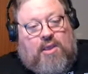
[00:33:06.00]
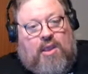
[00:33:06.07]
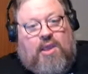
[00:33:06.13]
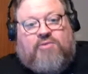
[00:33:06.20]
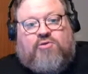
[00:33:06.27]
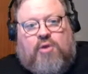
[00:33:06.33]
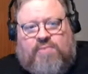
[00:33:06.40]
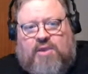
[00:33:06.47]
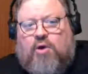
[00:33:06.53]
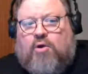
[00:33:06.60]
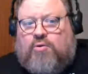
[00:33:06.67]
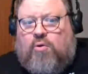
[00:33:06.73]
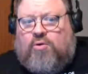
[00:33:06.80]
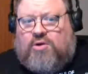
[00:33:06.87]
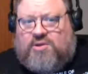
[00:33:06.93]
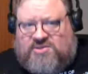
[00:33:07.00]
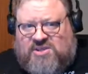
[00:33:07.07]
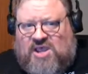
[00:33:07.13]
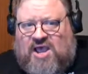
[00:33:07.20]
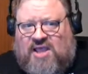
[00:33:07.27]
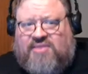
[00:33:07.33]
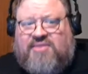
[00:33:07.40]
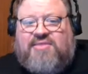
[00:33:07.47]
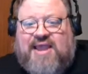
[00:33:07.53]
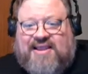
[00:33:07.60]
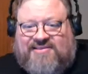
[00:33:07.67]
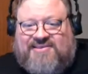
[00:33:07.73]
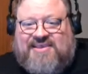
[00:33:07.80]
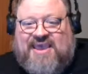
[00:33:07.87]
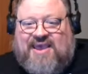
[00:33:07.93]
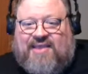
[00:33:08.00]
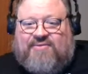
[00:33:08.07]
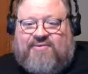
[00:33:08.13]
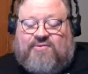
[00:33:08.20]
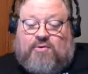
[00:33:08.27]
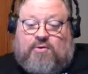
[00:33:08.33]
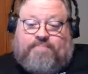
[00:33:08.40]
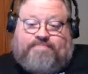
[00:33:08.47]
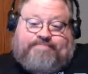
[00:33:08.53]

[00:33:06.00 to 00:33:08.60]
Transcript: It's going to be called not Scant. So